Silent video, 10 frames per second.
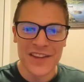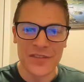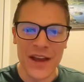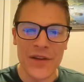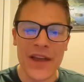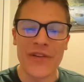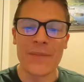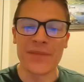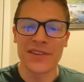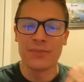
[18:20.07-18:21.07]
So
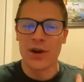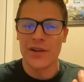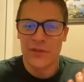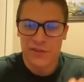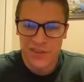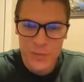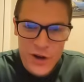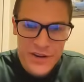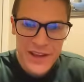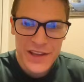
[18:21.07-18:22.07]
if you're
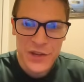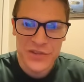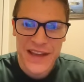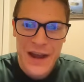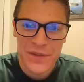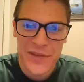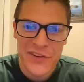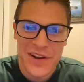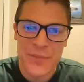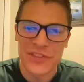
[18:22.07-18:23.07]
smart, you attack with
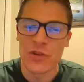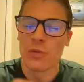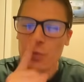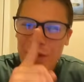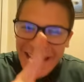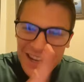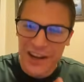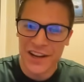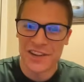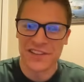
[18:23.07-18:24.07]
infantry and put the
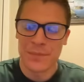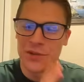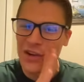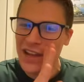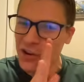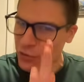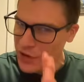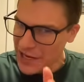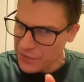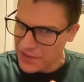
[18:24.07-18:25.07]
recon on top. Don't get
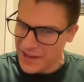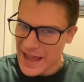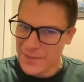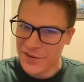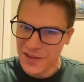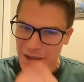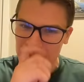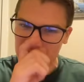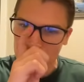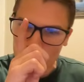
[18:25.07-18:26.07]
greedy with the captures.
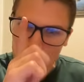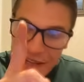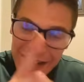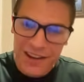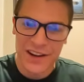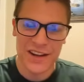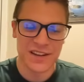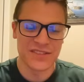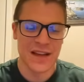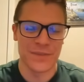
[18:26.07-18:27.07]
Put the recon
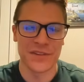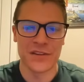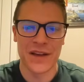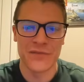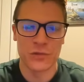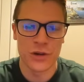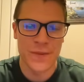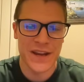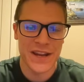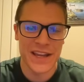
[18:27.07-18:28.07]
on top, so you don't have to worry
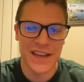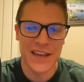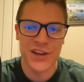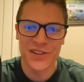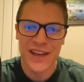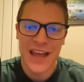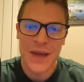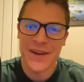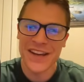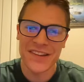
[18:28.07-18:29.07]
about any KOs.
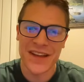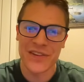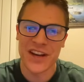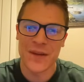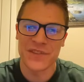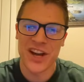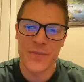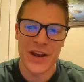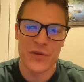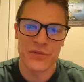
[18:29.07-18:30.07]
I mean, he doesn't have a comm
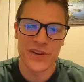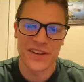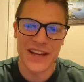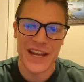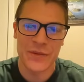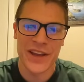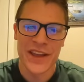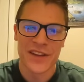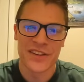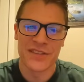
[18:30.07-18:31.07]
tower, but I wouldn't risk it anyway.
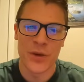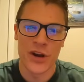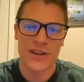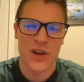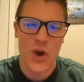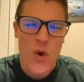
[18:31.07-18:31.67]
Smart.